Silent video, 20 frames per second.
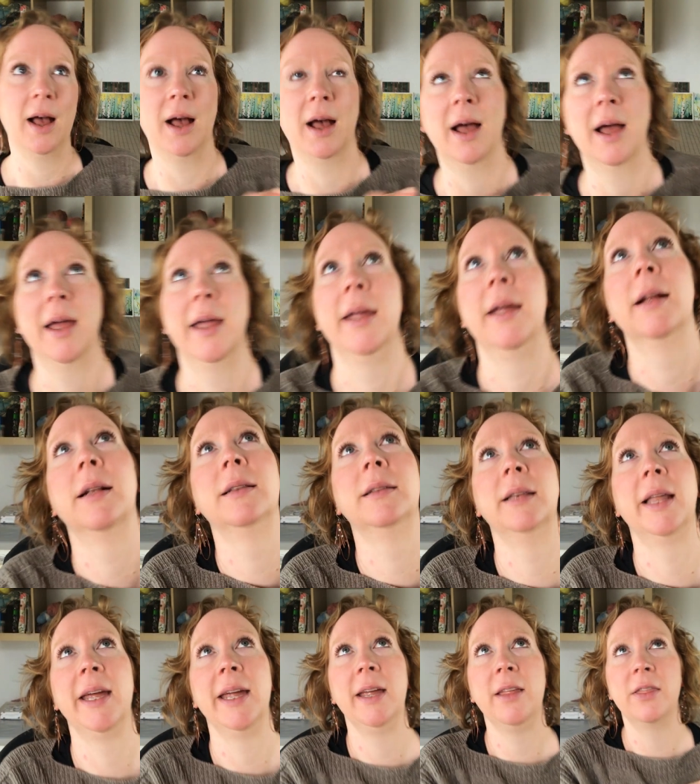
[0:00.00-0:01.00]
I
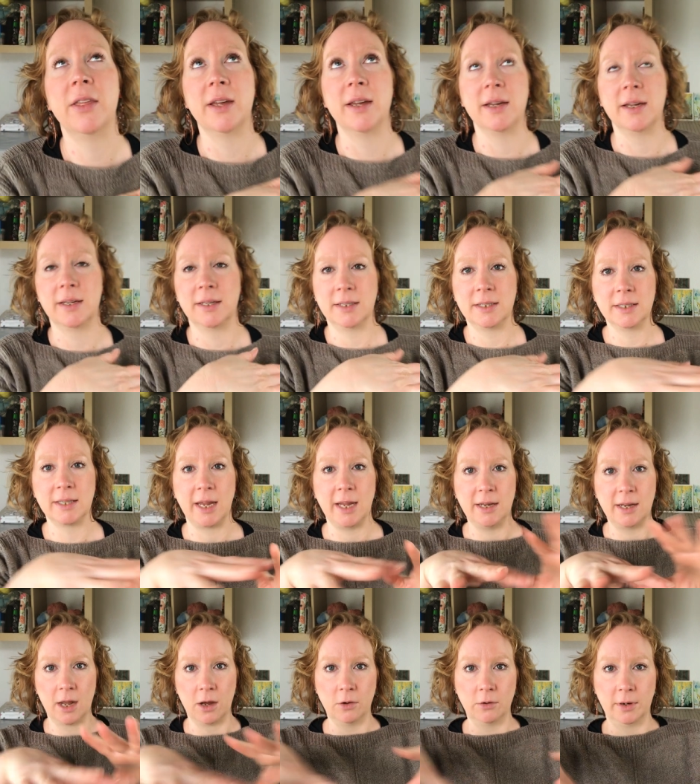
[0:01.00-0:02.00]
lay the
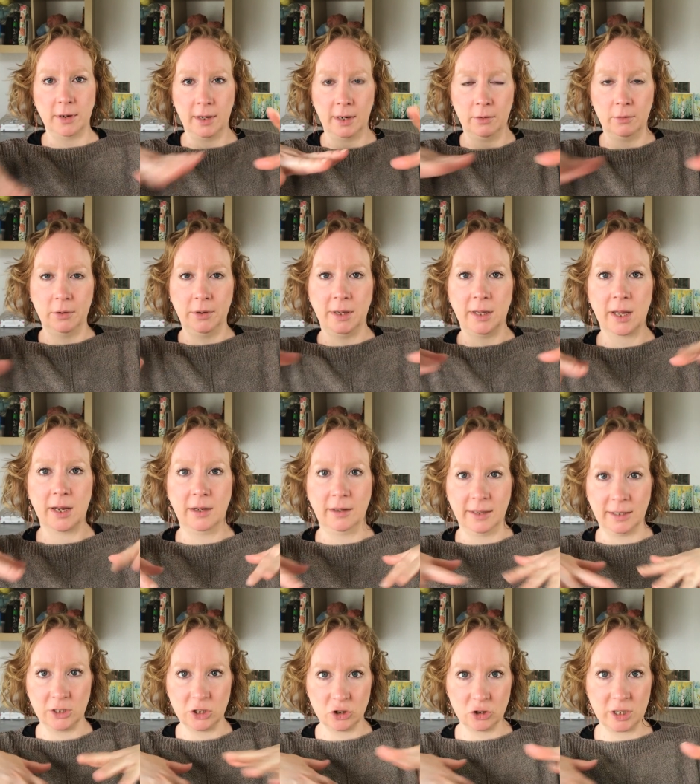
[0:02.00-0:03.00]
skein out and I really kind of
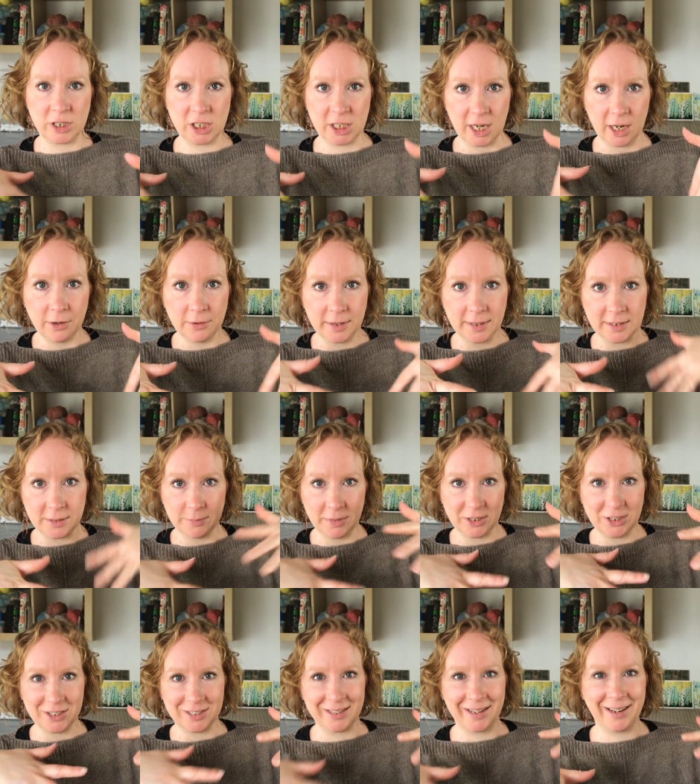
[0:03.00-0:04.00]
like stretch it out as
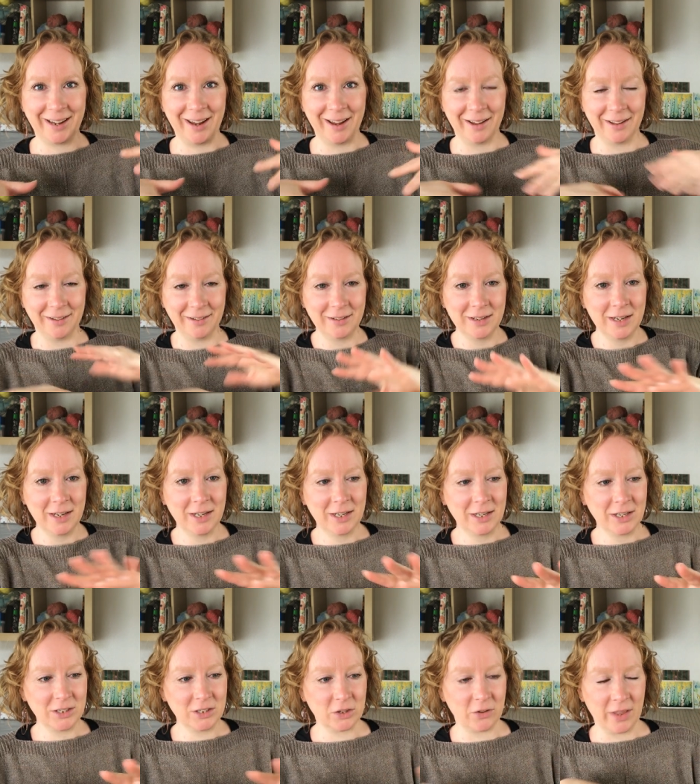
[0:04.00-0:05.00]
much as I can
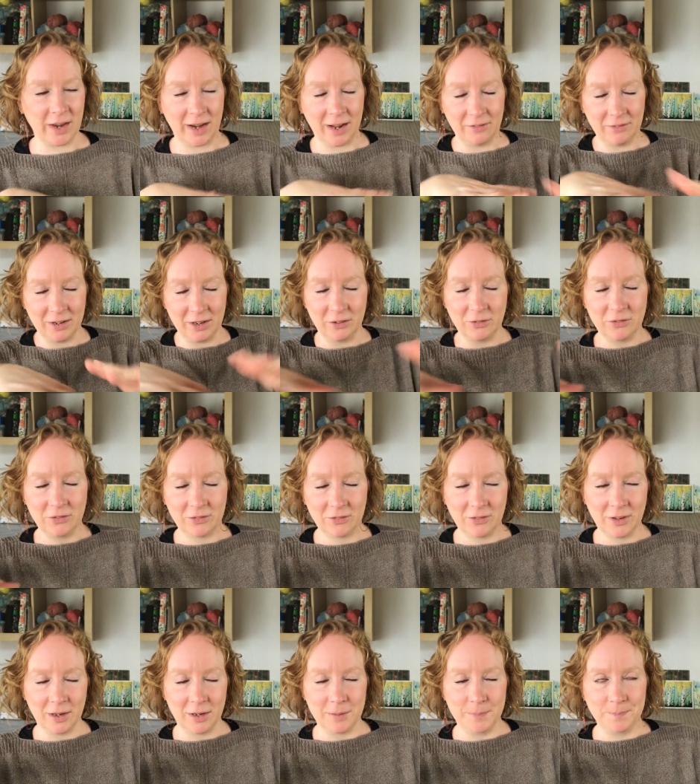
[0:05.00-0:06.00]
so that I have enough
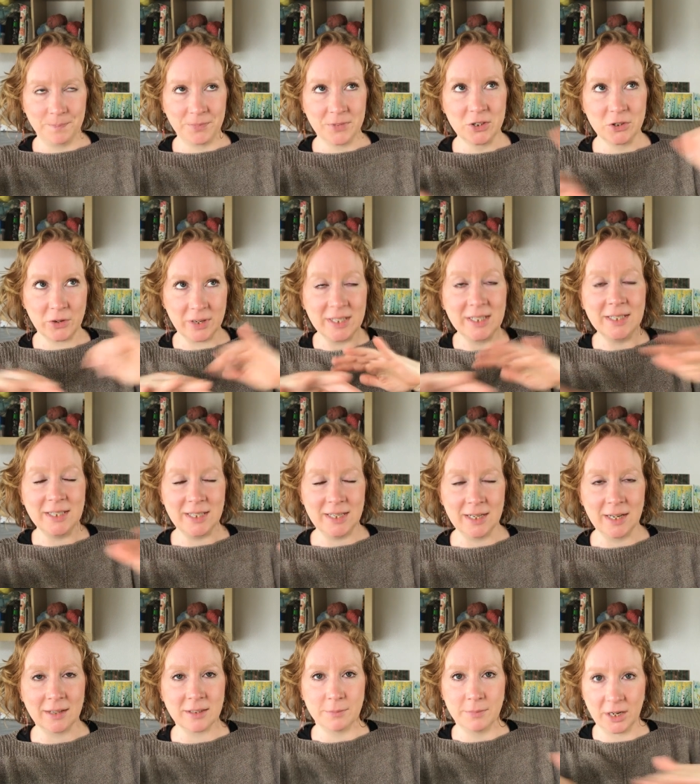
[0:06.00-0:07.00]
um, so I
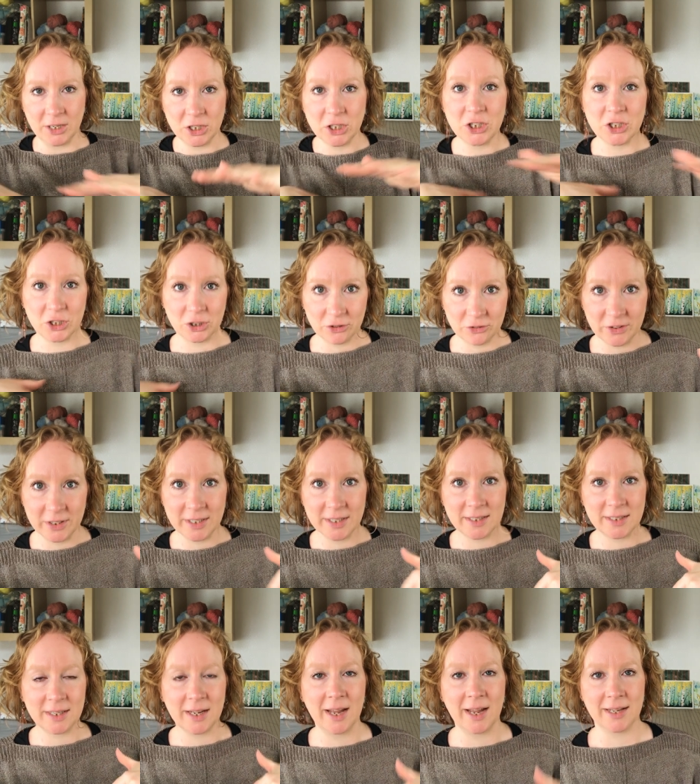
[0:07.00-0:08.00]
see as much
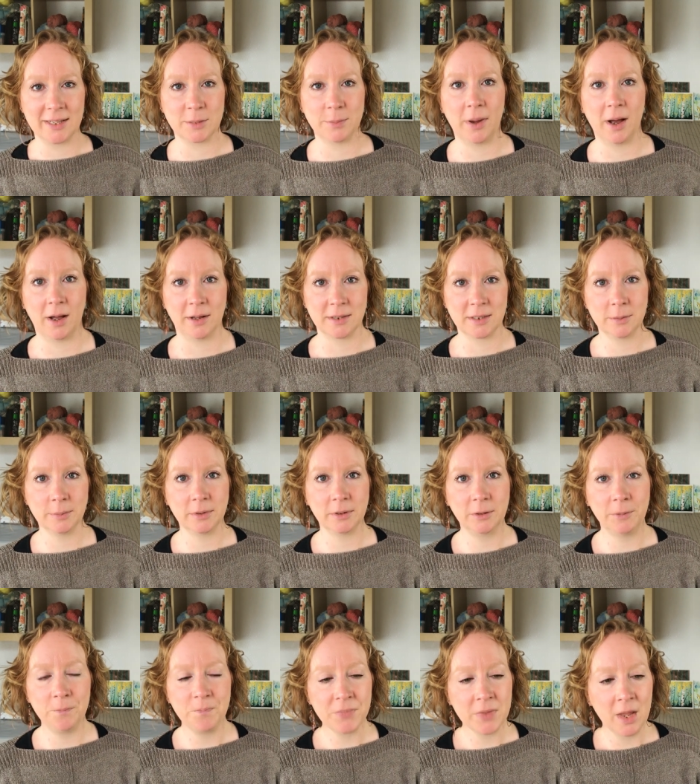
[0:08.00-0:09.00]
surface as
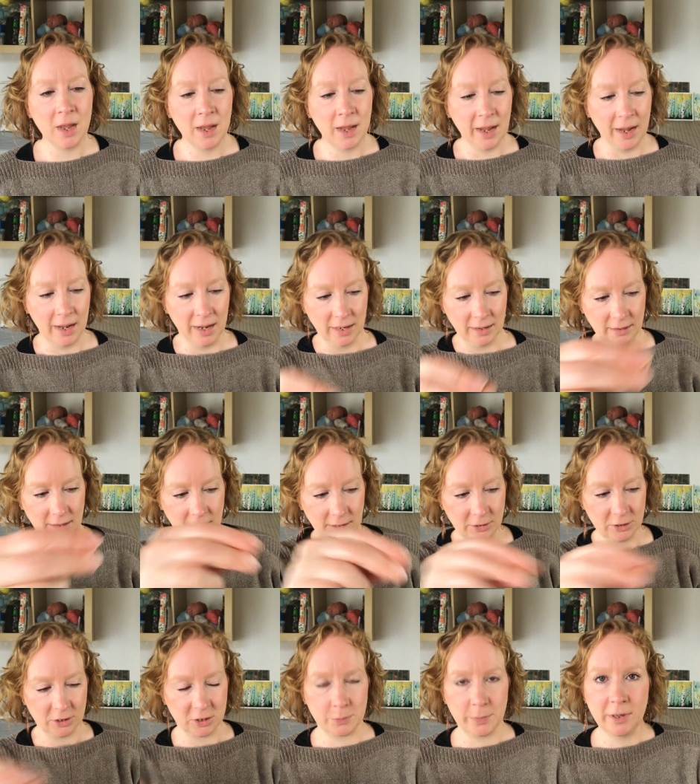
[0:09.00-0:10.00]
possible and then
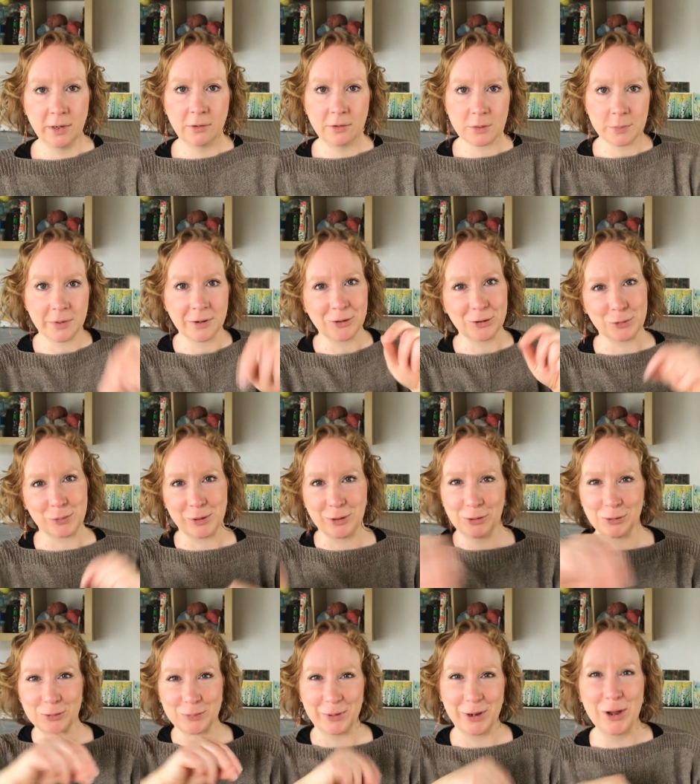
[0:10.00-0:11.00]
just sprinkle, sprinkle,
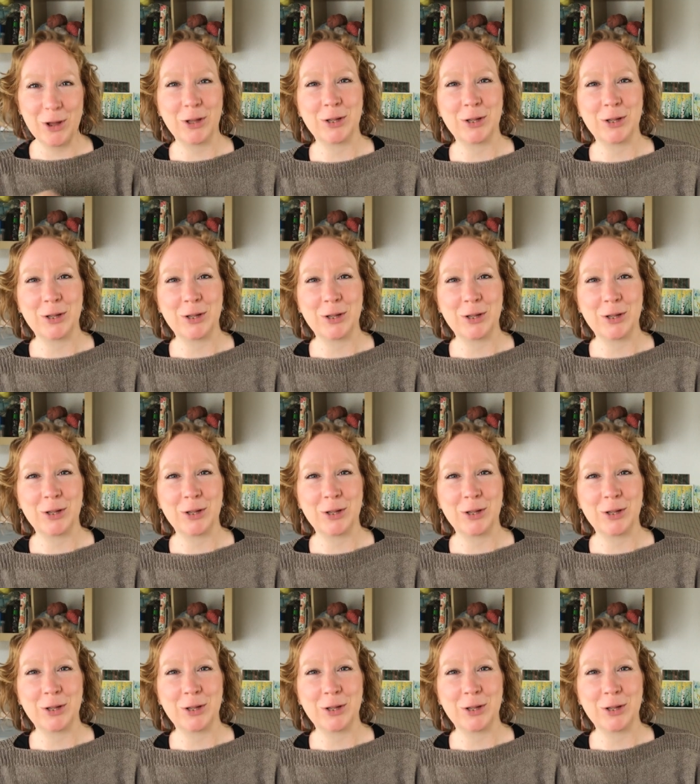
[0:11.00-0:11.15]
sprinkle, sprinkle,